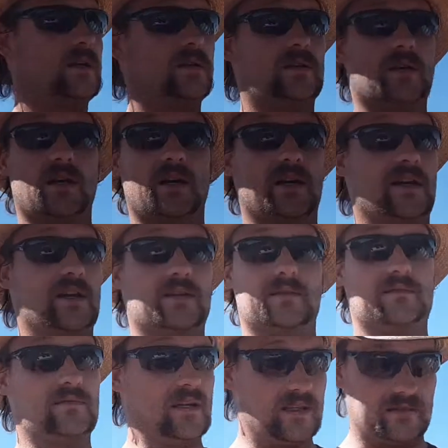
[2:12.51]

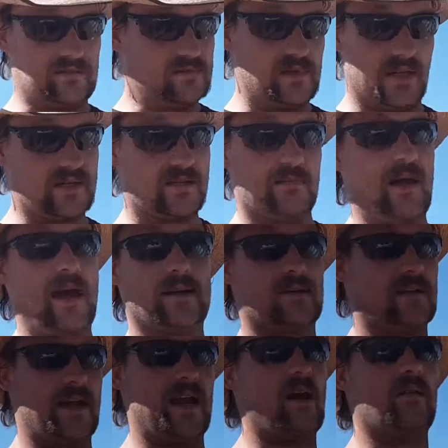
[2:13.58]
It doesn't matter.
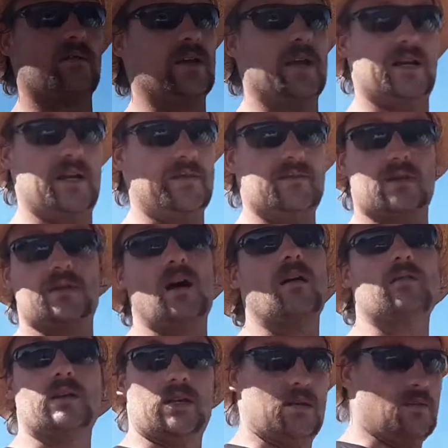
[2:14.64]
They all get it, even a
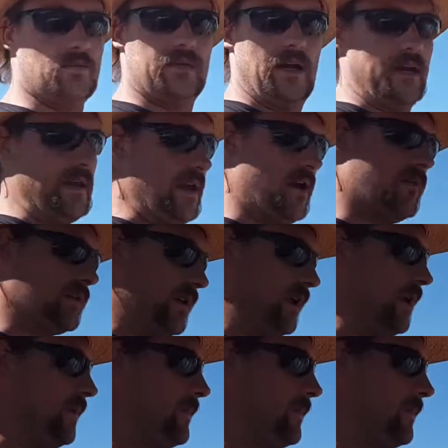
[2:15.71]
donkey, okay? They all get it.